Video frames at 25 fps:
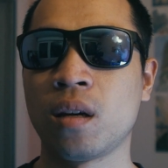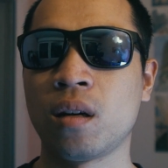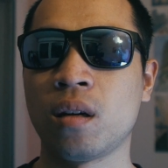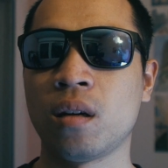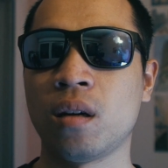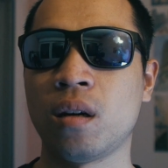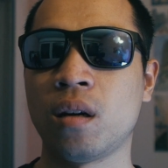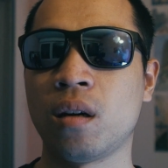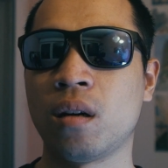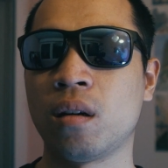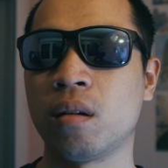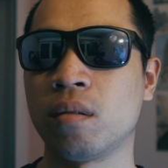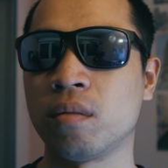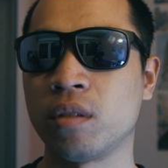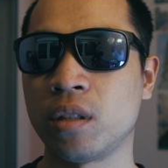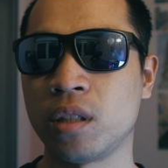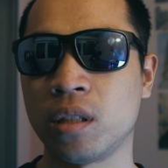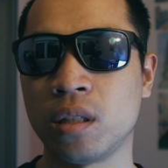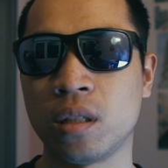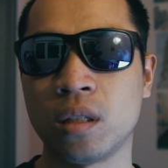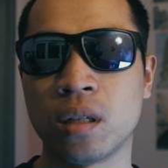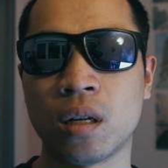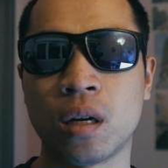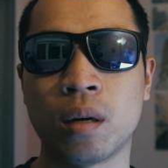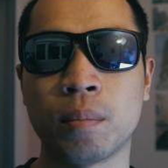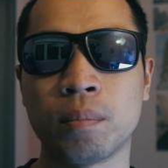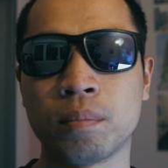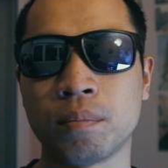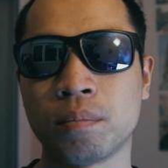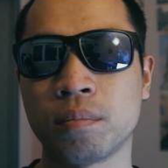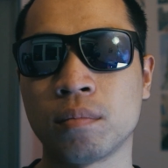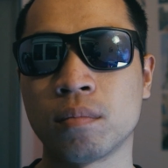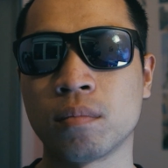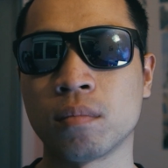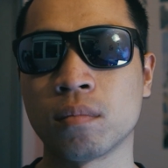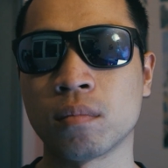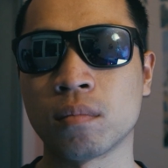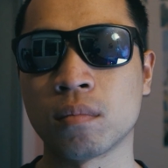
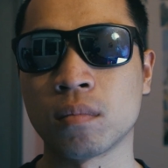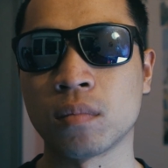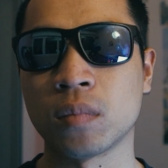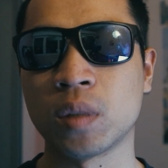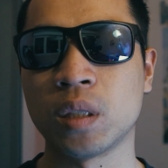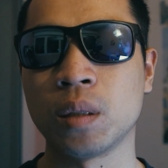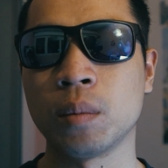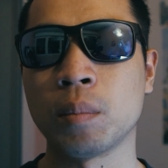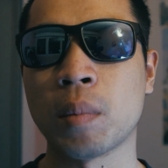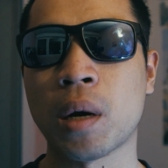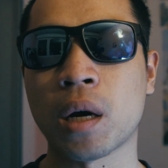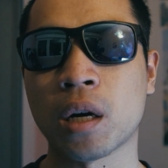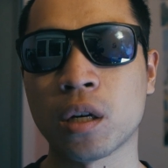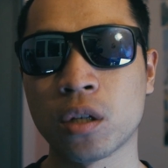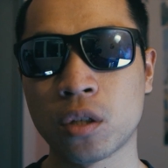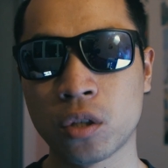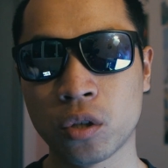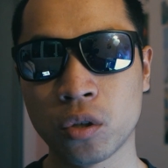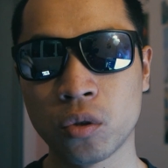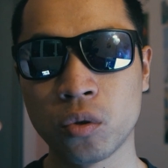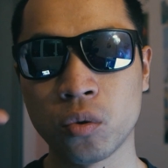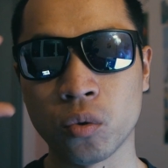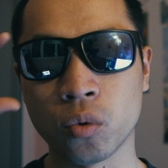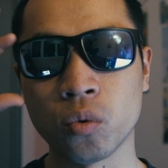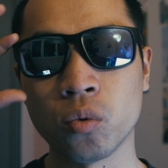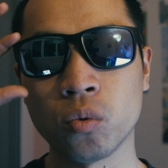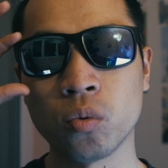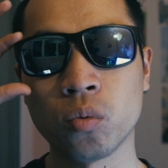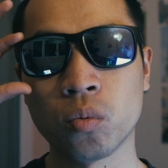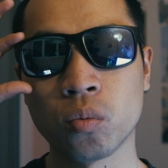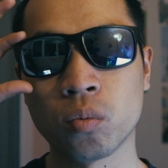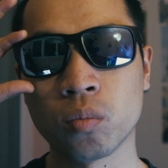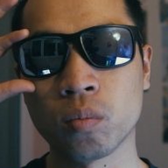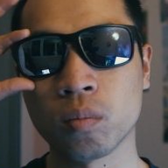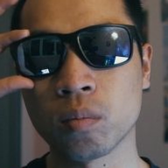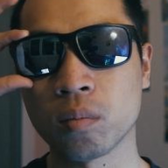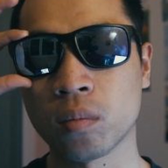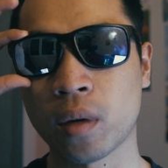The Mark II
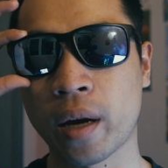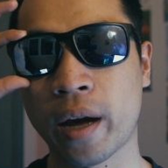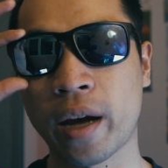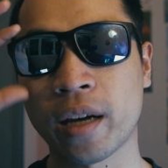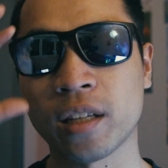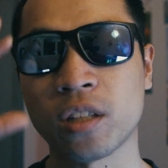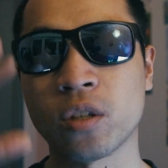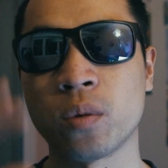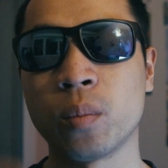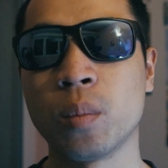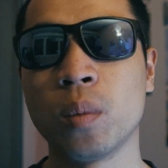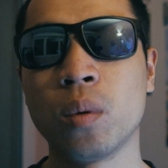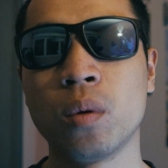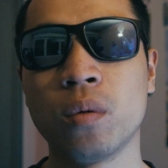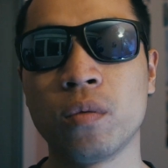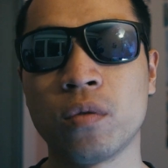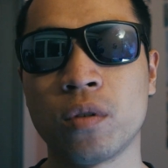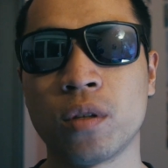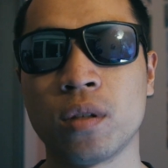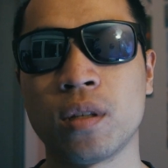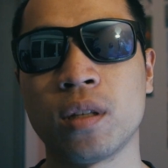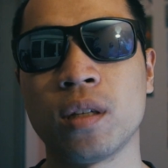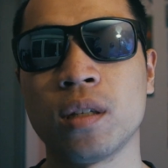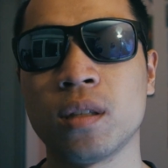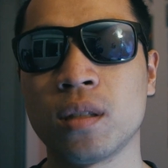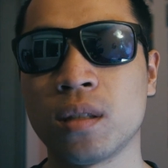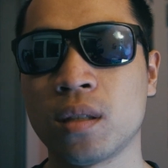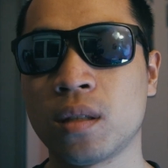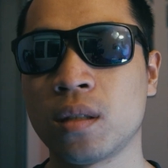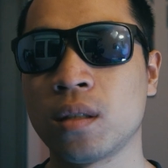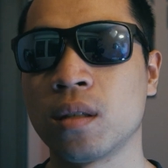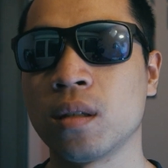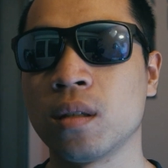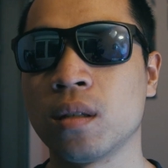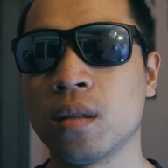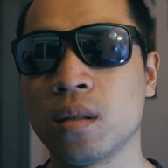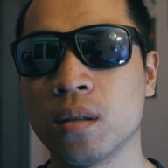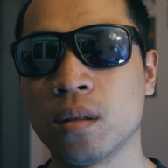has removed this
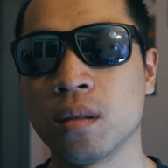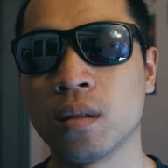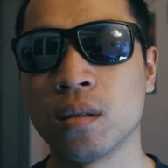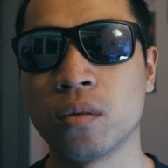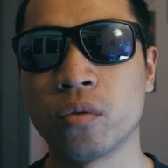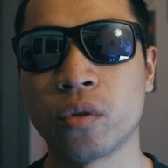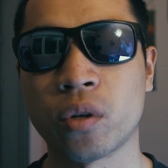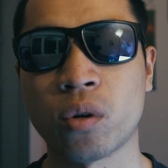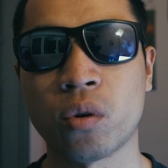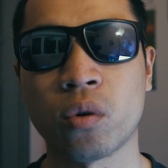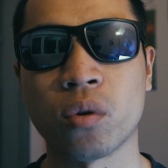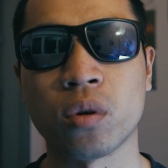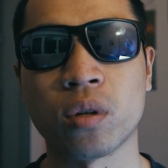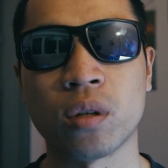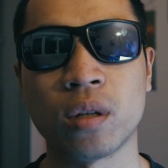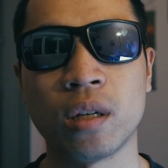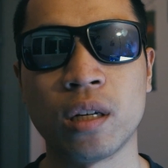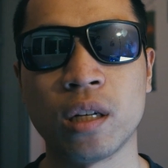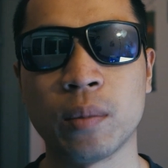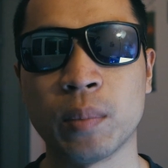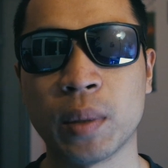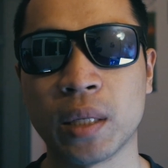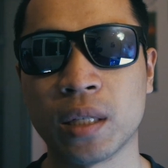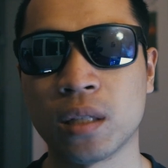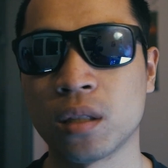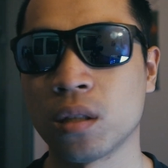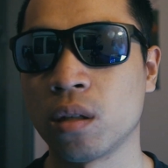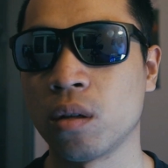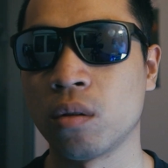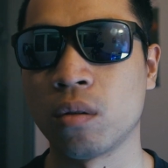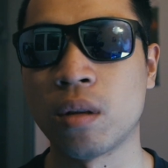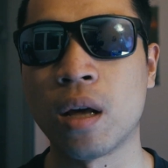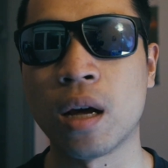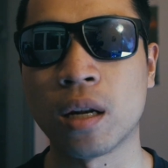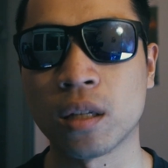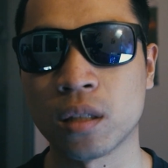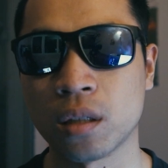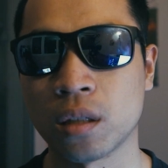record limit, so
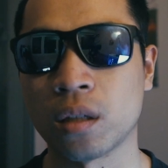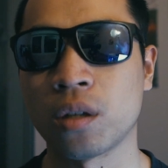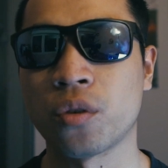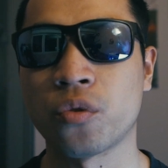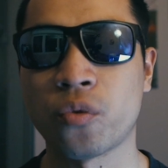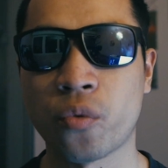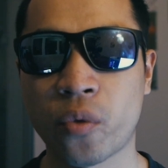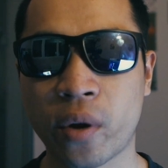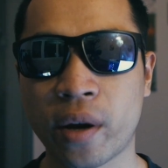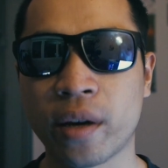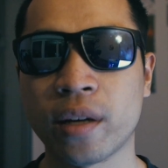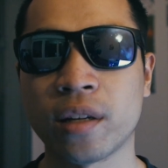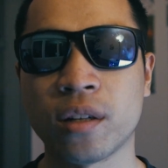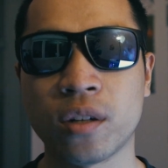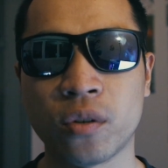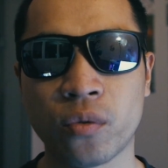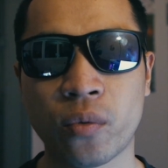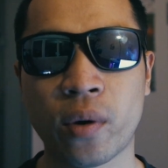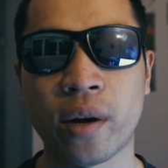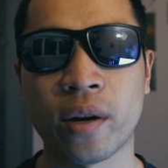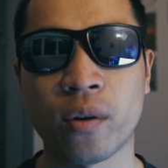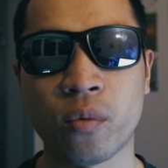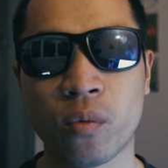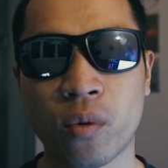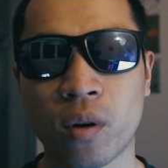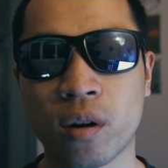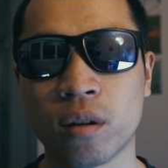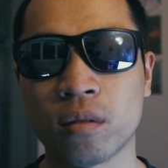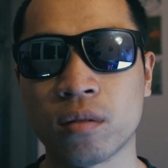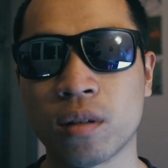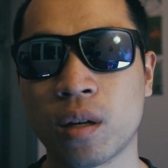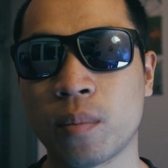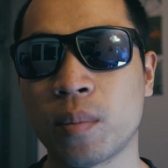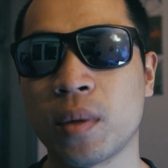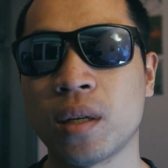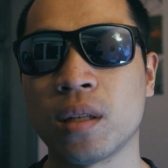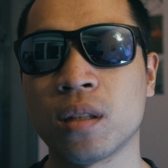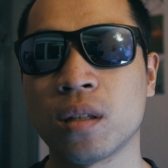that's a great one. I
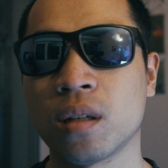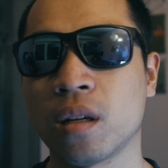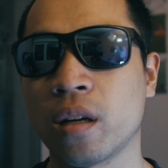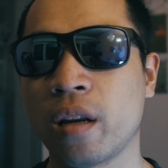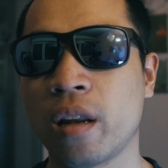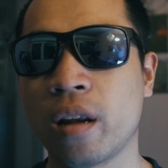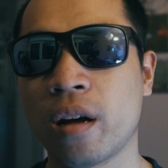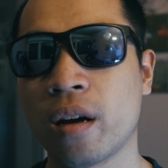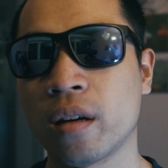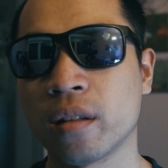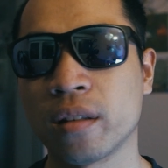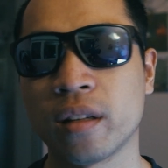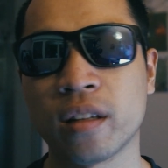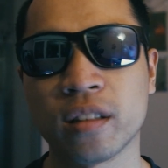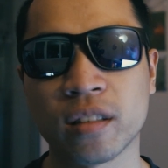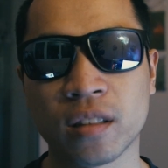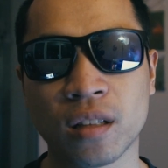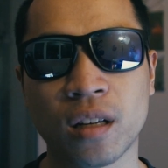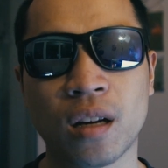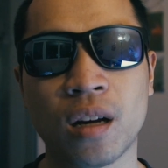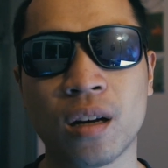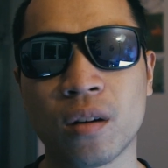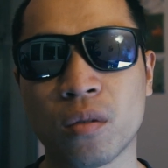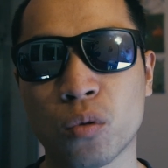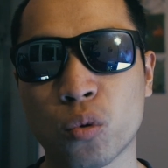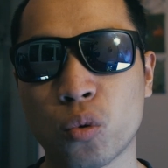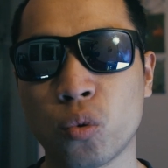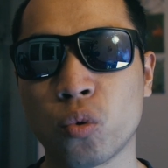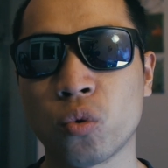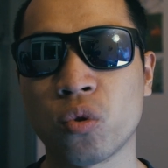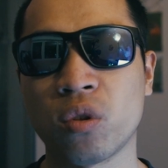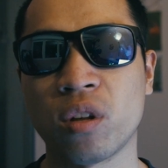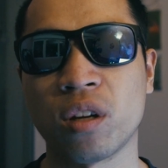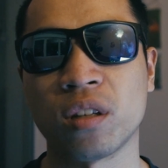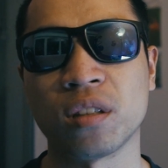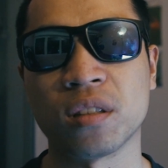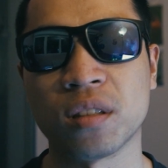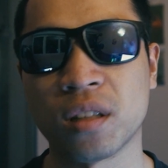mean, there's a lot of cool
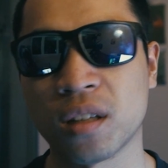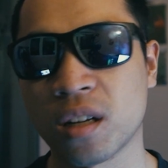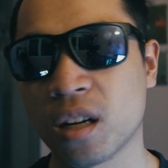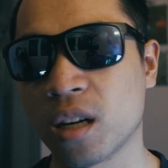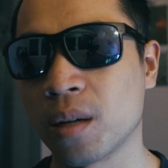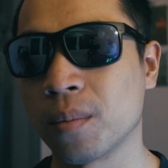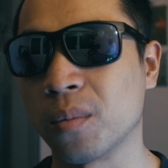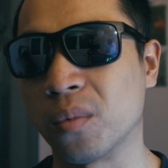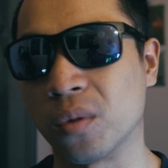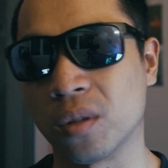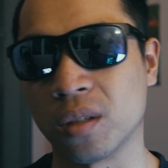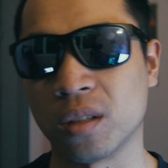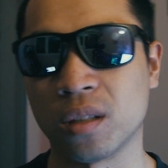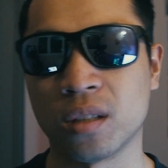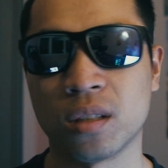things that come with